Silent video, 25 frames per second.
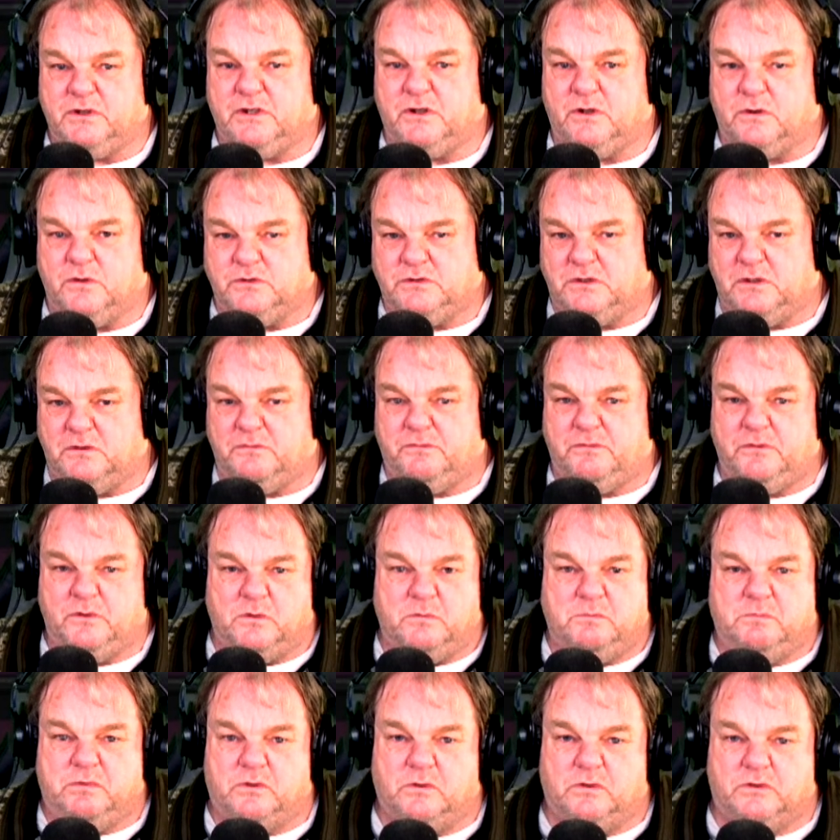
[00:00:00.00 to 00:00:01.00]
It goes in the
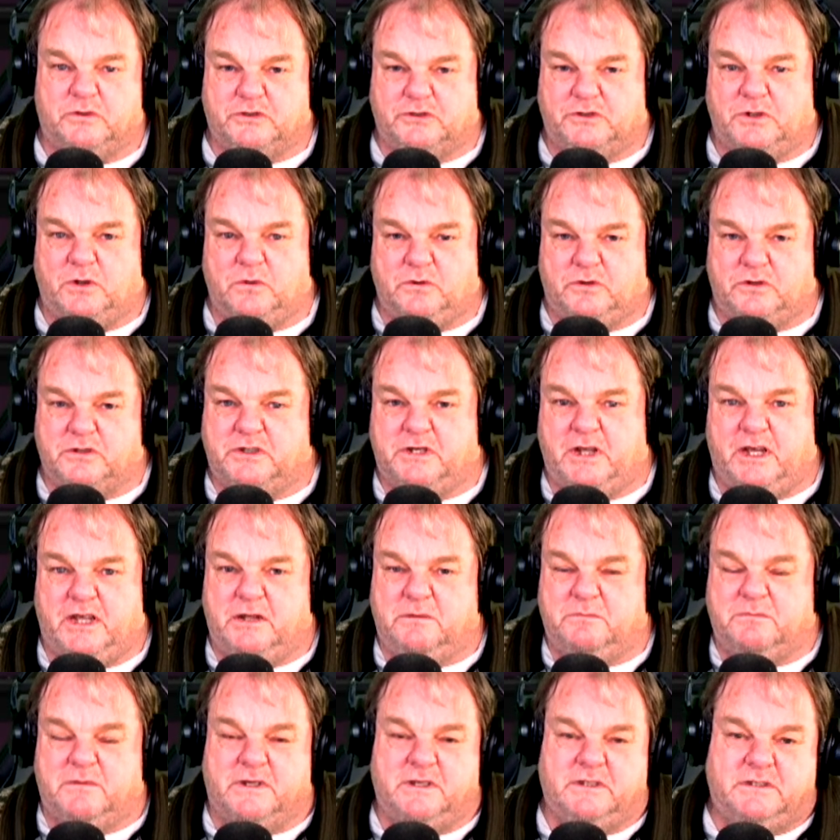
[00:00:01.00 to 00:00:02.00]
fuel pool. There's no
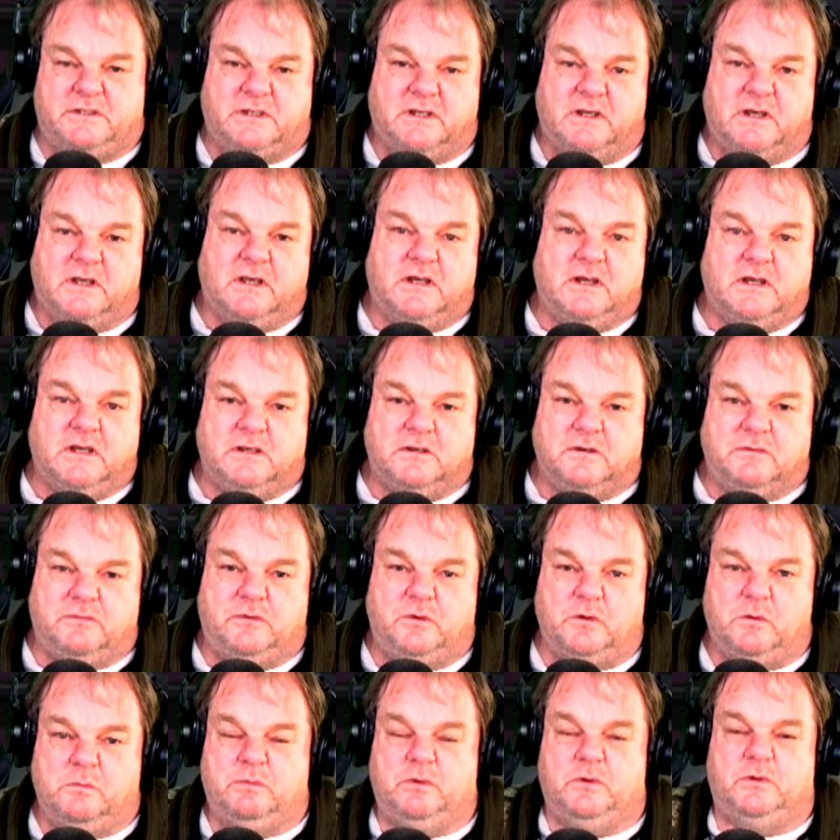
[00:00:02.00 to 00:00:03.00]
containment. The
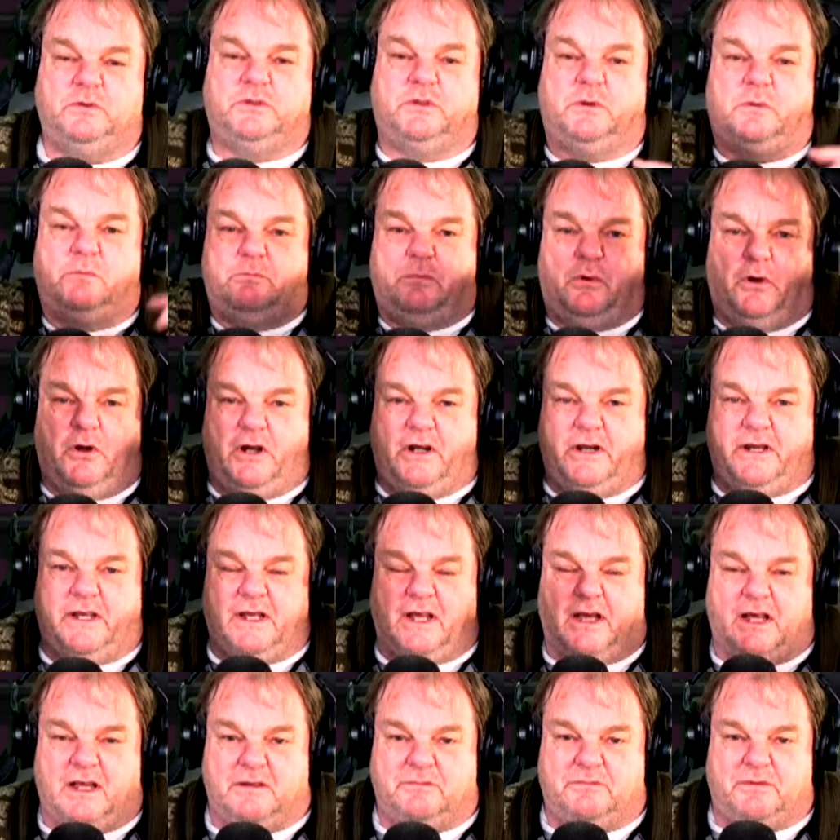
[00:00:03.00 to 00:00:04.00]
fuel pools are boiling
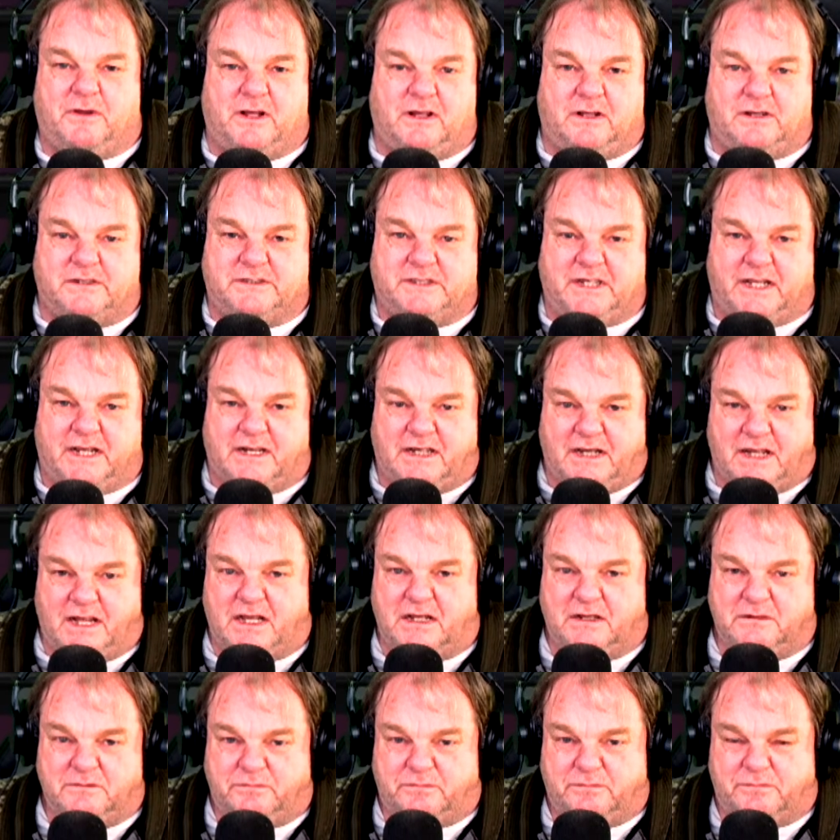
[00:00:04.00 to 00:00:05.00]
off all day
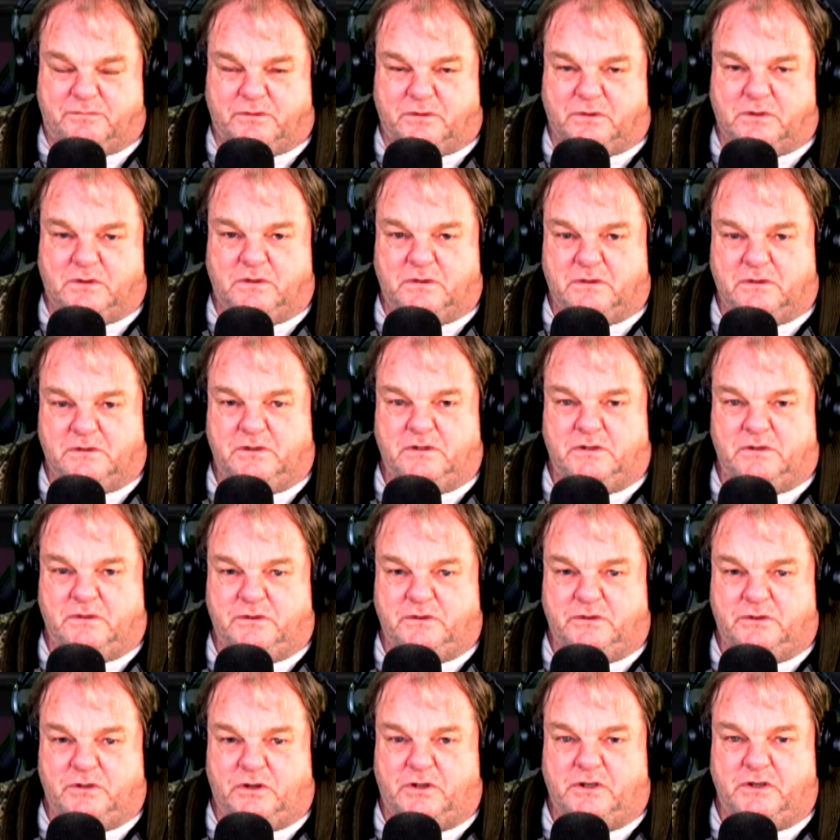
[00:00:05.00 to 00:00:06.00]
long for their
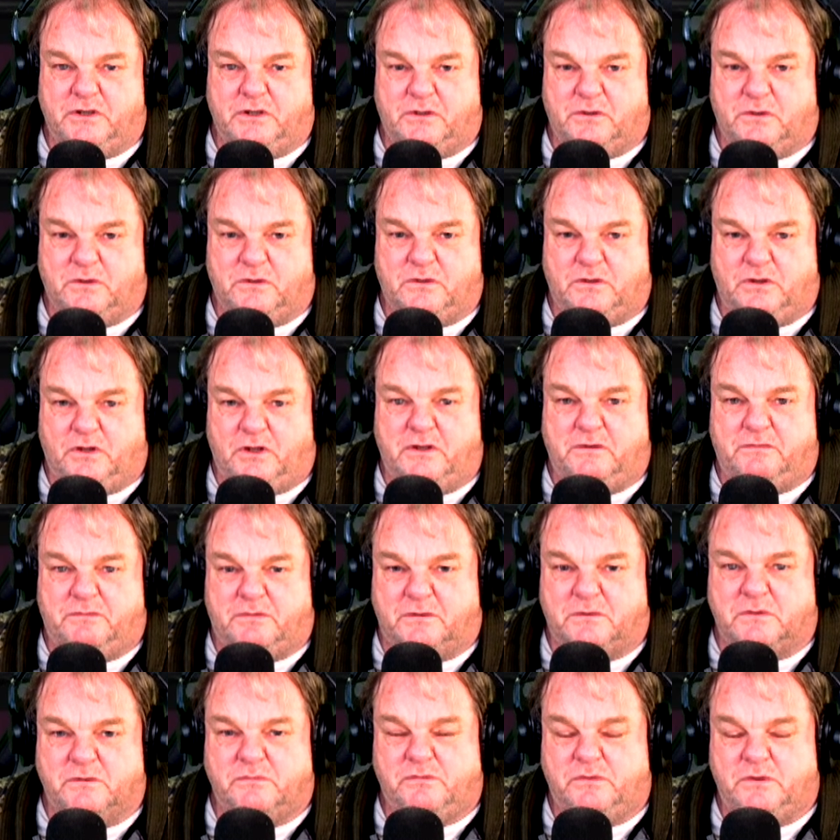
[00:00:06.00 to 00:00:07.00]
entire life
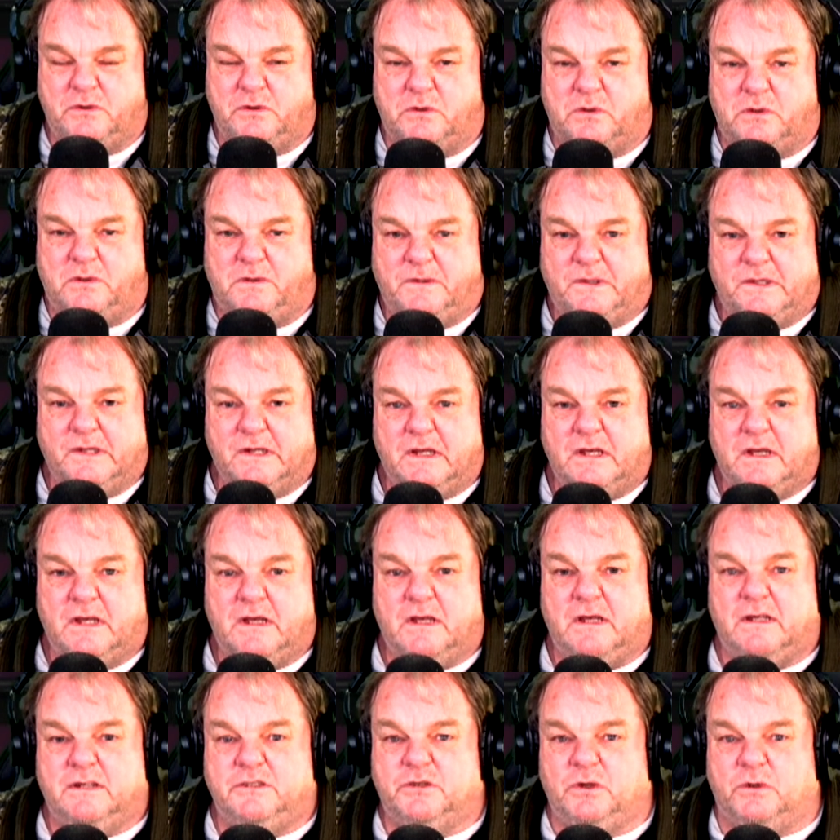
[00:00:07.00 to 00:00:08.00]
of the fuel.
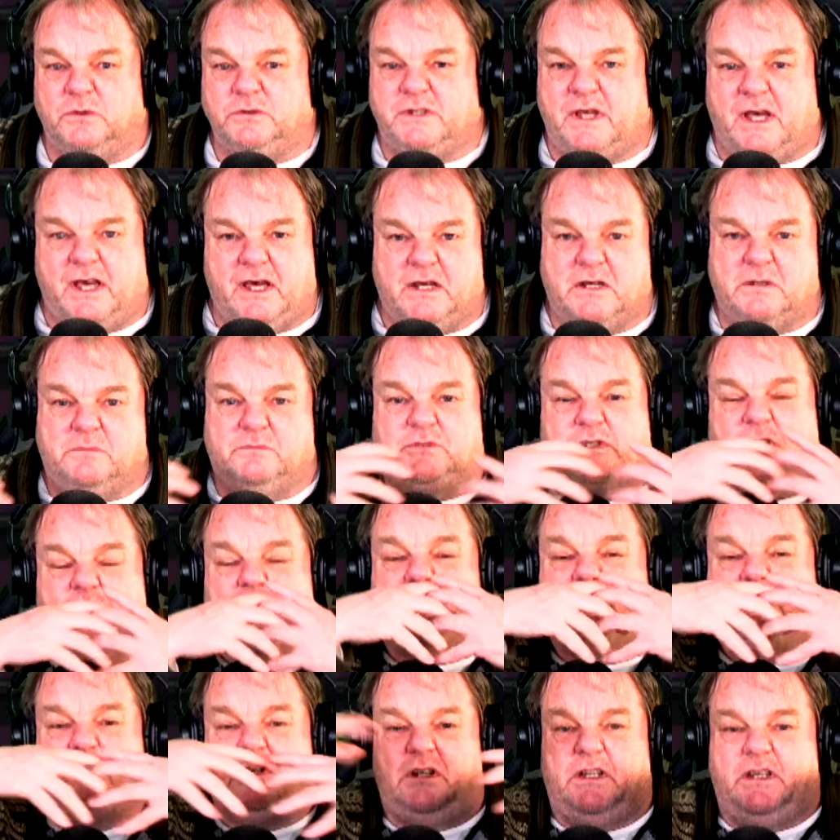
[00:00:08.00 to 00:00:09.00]
Those atoms are
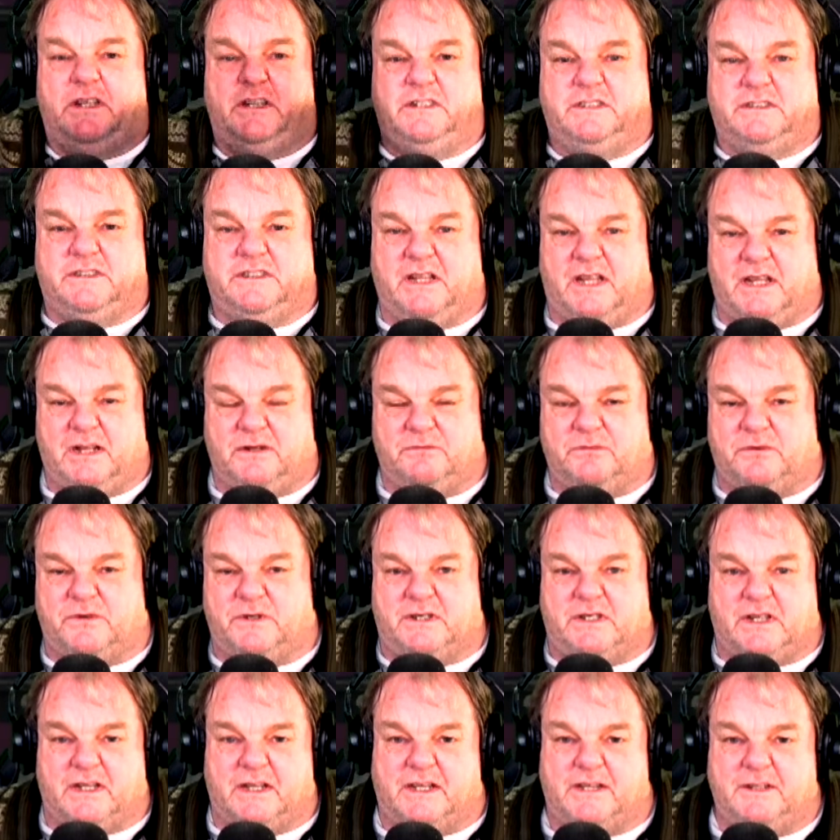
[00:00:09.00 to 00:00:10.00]
released every
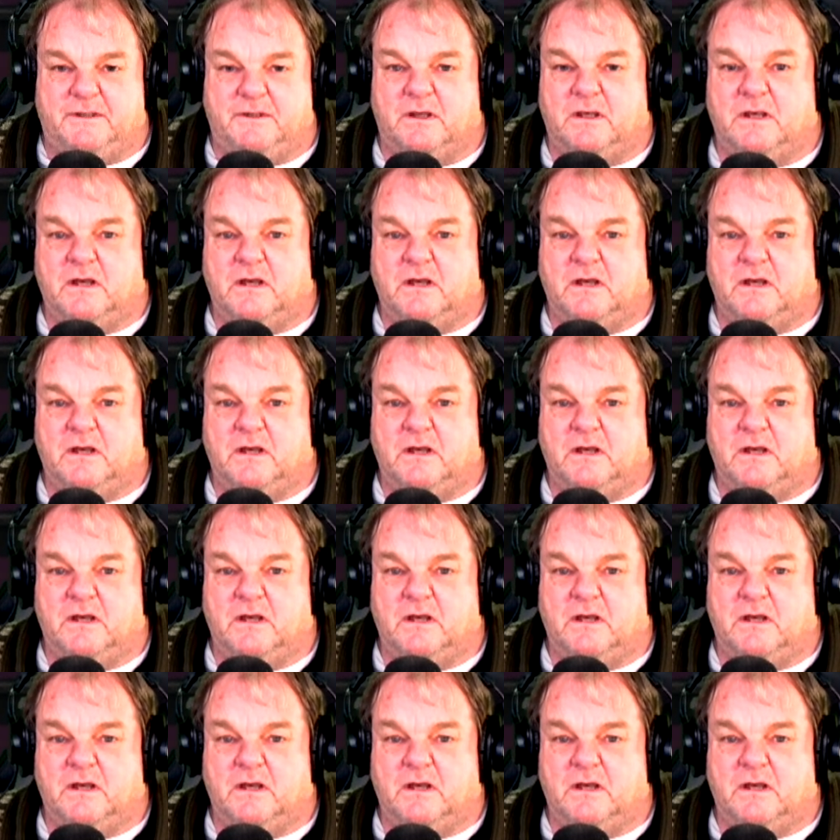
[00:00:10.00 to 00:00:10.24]
day.